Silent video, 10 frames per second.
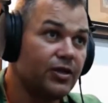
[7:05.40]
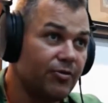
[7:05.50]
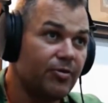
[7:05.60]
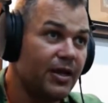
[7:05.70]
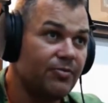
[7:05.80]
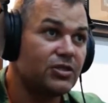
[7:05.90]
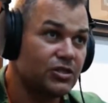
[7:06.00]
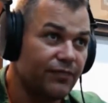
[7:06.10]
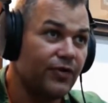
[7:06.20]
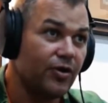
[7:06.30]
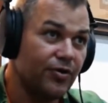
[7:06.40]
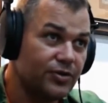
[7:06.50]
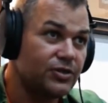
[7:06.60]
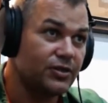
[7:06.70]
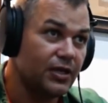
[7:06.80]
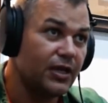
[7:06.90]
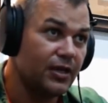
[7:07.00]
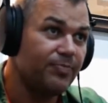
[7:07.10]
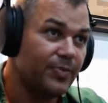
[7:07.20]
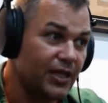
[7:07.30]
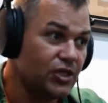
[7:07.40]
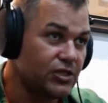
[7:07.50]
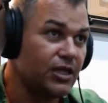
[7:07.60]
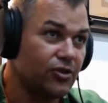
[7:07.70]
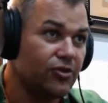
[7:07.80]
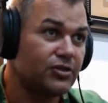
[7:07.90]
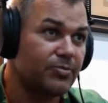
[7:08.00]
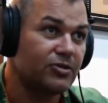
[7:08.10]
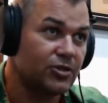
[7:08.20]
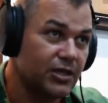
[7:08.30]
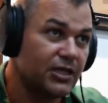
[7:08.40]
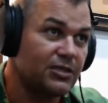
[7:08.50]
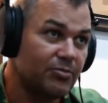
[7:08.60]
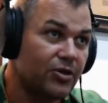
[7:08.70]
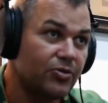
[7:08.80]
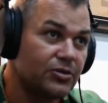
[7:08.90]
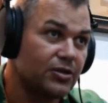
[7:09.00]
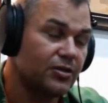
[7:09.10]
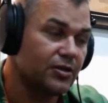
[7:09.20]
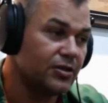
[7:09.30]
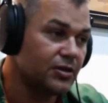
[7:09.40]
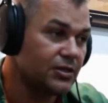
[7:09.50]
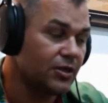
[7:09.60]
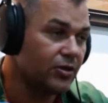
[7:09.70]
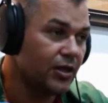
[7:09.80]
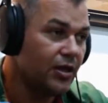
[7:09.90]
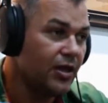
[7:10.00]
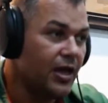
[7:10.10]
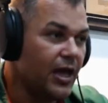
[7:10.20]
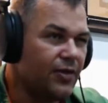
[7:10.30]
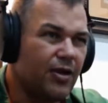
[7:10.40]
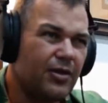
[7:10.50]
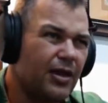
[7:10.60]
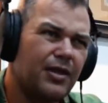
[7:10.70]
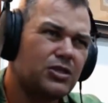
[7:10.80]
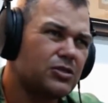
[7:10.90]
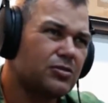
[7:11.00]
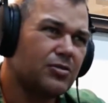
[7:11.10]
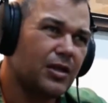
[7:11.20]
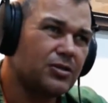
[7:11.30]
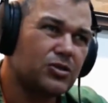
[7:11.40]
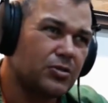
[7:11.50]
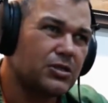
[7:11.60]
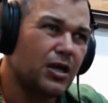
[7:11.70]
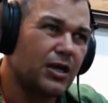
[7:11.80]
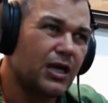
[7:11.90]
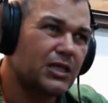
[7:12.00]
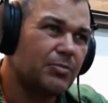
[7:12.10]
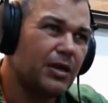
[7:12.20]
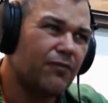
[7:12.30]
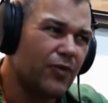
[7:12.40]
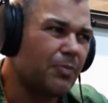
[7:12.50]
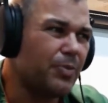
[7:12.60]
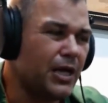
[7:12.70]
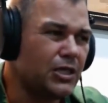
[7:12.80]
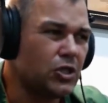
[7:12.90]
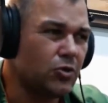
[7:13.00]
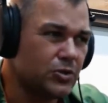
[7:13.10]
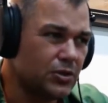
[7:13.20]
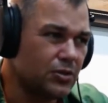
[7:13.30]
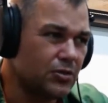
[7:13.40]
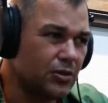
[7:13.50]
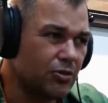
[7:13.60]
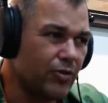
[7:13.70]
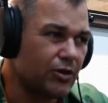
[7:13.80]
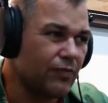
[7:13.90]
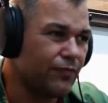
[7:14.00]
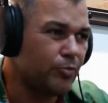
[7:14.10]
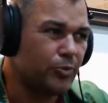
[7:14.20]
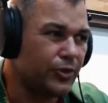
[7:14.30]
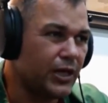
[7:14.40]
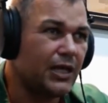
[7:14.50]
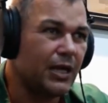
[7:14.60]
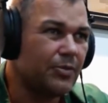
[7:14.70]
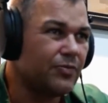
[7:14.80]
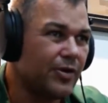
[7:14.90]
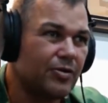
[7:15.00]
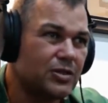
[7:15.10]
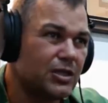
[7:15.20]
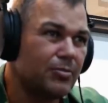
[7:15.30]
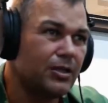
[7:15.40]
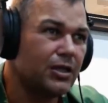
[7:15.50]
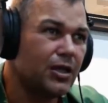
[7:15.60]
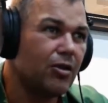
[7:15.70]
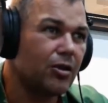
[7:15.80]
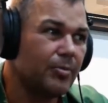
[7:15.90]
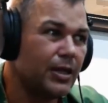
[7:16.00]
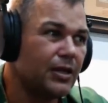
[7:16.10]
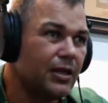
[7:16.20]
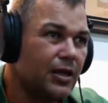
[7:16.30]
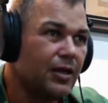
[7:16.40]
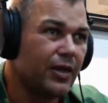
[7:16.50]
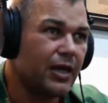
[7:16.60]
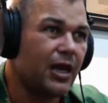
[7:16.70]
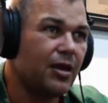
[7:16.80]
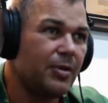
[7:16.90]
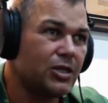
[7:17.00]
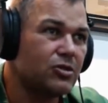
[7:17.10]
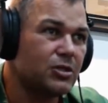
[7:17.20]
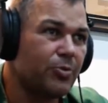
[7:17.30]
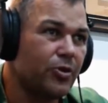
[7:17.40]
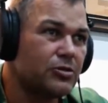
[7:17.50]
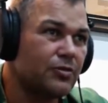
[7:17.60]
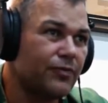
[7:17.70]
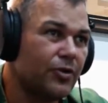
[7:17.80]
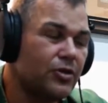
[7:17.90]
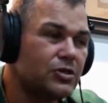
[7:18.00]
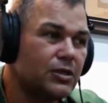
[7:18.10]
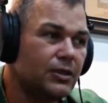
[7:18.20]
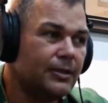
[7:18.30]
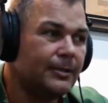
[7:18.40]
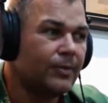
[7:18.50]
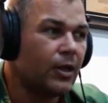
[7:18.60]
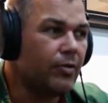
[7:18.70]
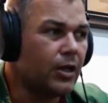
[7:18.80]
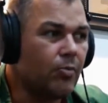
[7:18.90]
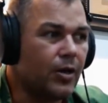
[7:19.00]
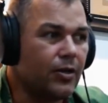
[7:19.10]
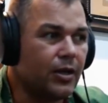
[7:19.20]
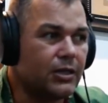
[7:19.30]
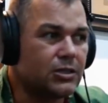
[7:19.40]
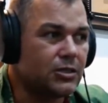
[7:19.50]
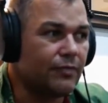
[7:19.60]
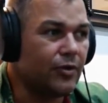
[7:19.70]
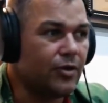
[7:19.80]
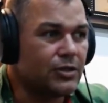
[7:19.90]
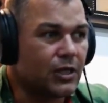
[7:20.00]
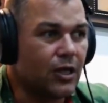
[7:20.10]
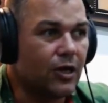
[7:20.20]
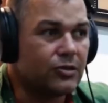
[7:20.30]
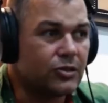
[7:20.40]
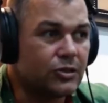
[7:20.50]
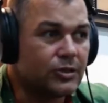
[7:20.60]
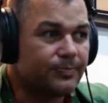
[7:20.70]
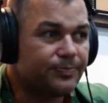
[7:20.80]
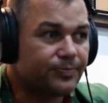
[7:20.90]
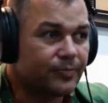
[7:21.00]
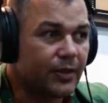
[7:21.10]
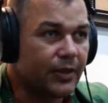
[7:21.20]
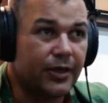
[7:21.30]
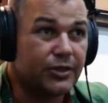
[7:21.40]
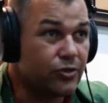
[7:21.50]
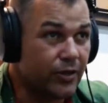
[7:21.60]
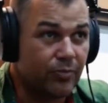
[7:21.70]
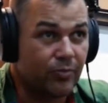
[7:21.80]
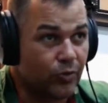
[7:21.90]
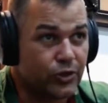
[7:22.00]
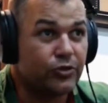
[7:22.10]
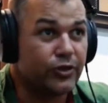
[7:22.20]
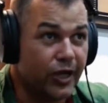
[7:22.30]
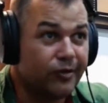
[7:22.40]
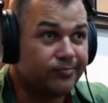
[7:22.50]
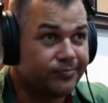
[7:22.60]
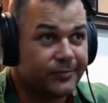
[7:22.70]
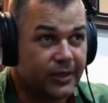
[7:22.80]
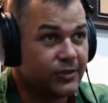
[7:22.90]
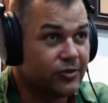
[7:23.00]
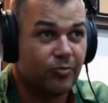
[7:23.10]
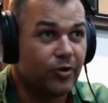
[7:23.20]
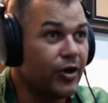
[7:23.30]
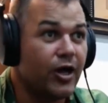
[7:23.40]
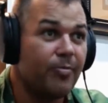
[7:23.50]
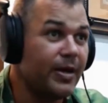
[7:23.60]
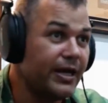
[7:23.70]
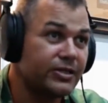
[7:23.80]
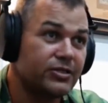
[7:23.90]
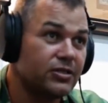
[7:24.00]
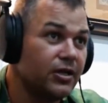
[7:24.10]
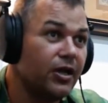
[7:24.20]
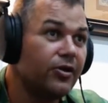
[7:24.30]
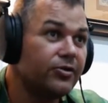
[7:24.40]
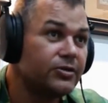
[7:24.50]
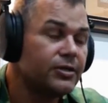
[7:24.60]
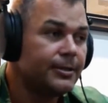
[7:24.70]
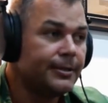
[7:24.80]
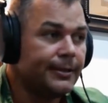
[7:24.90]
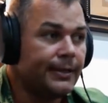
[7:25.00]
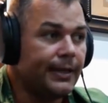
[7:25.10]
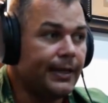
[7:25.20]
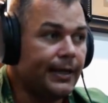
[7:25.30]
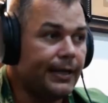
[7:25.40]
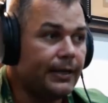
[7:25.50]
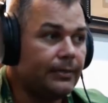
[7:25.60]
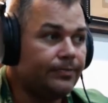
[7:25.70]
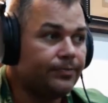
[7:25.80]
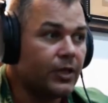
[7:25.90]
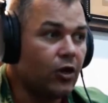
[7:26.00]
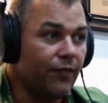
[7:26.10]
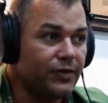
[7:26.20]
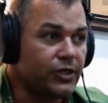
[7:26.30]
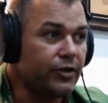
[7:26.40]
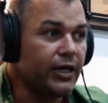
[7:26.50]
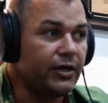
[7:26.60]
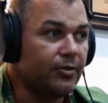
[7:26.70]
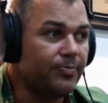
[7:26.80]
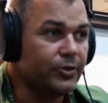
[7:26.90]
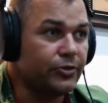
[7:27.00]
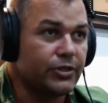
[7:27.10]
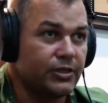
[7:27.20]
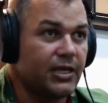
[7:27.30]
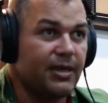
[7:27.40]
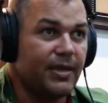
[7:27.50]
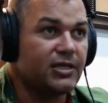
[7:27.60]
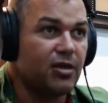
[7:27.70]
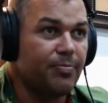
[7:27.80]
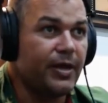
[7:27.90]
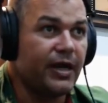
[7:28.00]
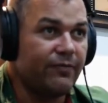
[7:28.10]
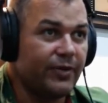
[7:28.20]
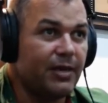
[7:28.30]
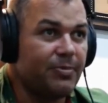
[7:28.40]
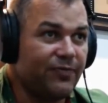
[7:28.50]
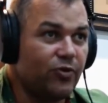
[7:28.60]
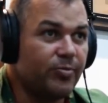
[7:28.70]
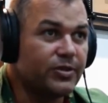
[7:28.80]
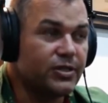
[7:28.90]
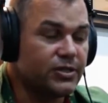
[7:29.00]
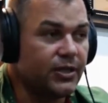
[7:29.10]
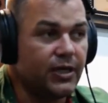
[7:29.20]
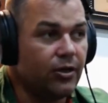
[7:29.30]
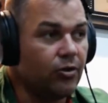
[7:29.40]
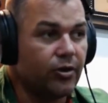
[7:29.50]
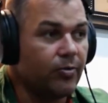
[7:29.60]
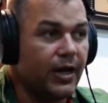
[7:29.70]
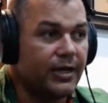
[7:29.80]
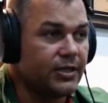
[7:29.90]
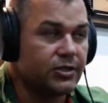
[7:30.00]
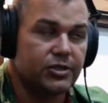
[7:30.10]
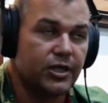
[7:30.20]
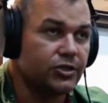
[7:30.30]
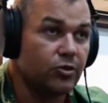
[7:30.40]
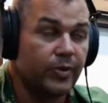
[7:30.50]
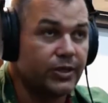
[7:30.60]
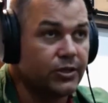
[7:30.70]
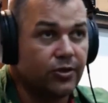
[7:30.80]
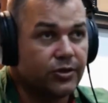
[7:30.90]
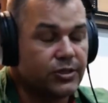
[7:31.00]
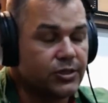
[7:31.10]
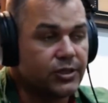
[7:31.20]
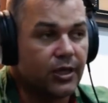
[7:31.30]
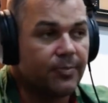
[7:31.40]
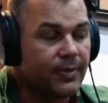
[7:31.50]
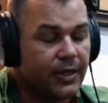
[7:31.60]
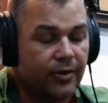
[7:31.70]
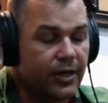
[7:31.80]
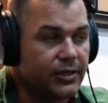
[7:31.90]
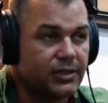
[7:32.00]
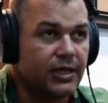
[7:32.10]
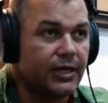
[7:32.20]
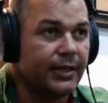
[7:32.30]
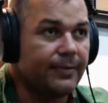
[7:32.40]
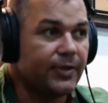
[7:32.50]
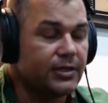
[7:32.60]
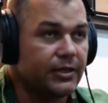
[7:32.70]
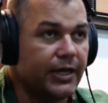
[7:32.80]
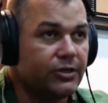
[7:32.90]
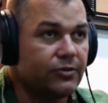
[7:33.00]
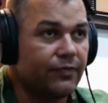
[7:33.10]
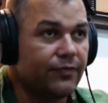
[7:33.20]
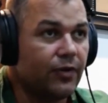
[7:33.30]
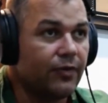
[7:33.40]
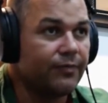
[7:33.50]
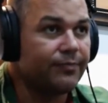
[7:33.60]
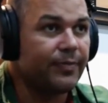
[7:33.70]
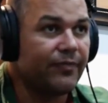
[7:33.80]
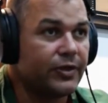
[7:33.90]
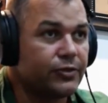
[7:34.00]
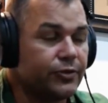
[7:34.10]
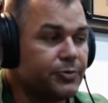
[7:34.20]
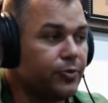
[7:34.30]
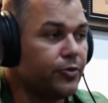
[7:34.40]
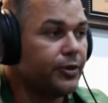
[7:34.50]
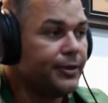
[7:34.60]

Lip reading: You know what I mean? It was just a virus, and but they just needed to do some extra testing because the cell care. And that sort of stuck out to me. And Frank Panisi, who was the director of football down there, he was very similar. You know, like, I mean, they cared about you as a person first. And I reckon one of the lessons I've learned as a coach is, you know, it's not what you know. You know, it's not what I know about X's and O's. Obviously, I need to produce a team that's competitive with their performances, and in a lot of ways, that's judged on wins and losses. You know, and I understand that that's the nature of professional sport.